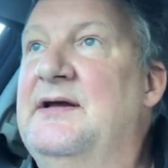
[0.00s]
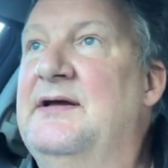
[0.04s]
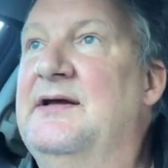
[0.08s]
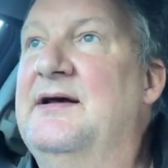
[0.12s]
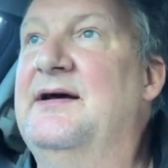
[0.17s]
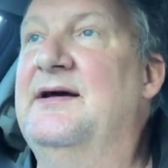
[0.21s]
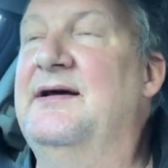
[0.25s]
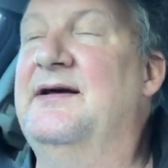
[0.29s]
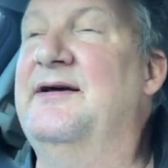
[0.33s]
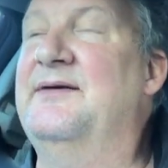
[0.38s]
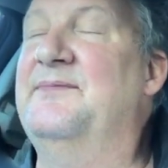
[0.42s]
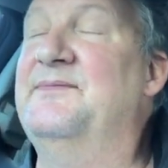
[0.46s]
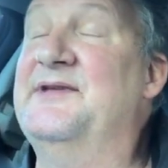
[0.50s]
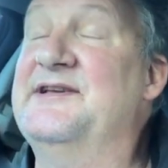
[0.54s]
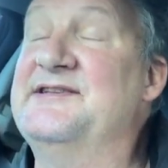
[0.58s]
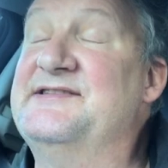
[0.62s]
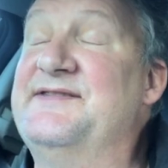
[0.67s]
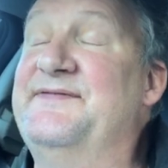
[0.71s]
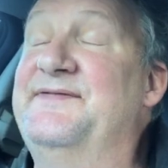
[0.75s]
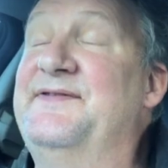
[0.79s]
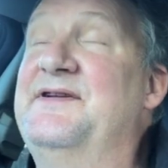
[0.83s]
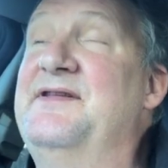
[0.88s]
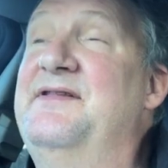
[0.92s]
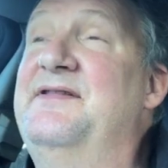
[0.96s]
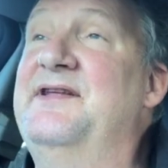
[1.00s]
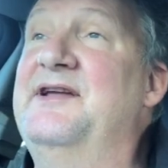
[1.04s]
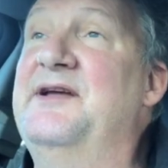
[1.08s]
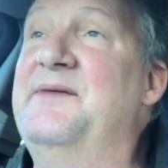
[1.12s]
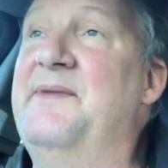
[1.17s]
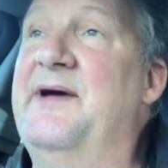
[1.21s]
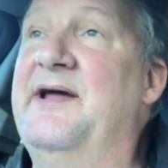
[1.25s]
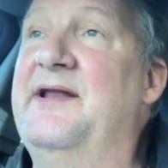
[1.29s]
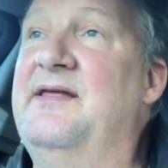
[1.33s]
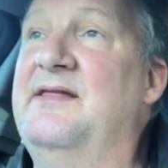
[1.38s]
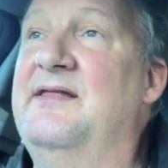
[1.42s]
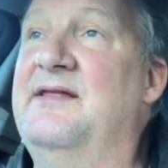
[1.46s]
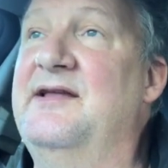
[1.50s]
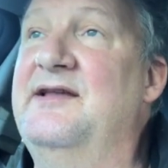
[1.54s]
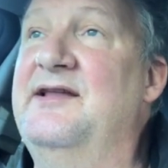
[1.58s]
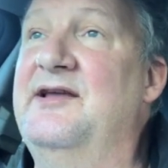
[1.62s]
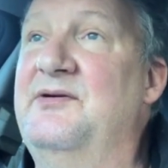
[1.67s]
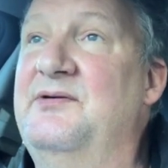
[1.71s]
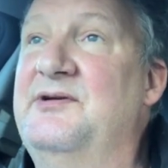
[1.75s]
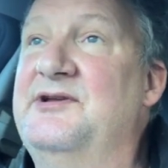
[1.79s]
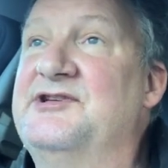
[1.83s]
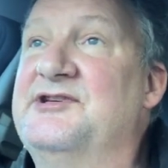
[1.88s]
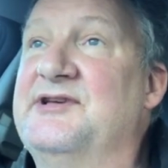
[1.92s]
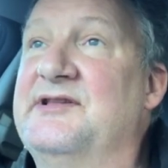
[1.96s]
Um, that's the funny thing about it. They know
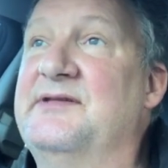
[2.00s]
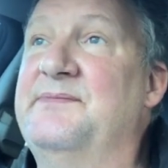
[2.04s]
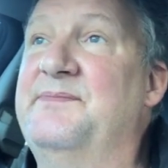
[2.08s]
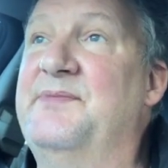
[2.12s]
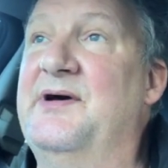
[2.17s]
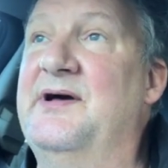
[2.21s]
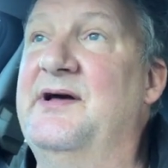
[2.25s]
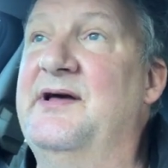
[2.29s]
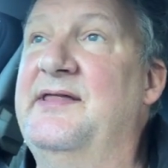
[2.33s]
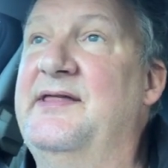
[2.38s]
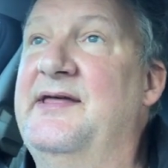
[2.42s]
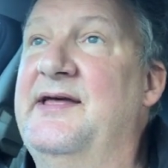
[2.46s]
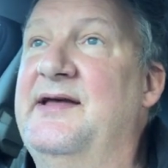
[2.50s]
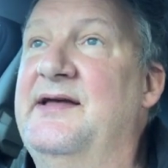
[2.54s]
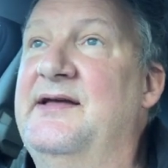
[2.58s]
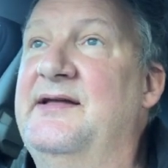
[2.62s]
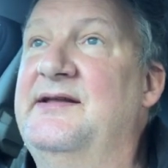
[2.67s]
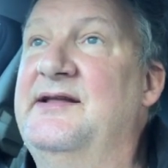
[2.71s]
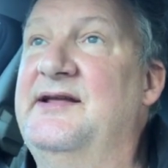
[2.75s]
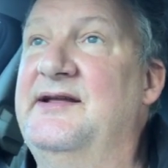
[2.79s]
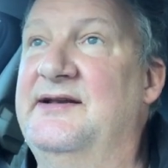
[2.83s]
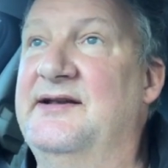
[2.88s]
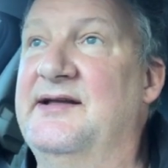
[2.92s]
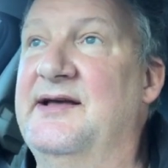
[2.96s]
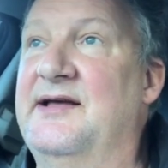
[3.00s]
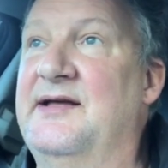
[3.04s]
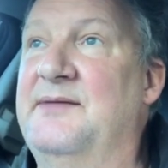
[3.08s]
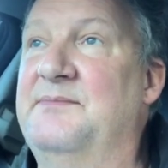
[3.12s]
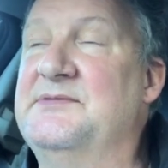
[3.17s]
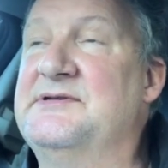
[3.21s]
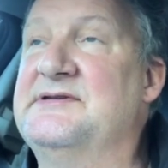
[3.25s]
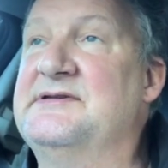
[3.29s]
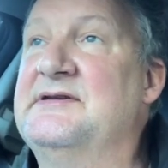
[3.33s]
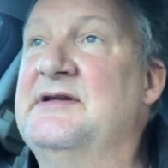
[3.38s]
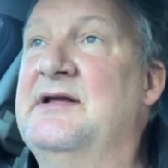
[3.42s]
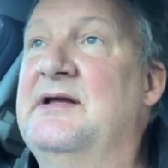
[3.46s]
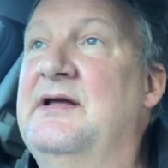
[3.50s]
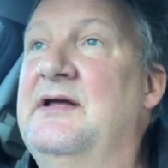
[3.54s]
each other by their nicknames,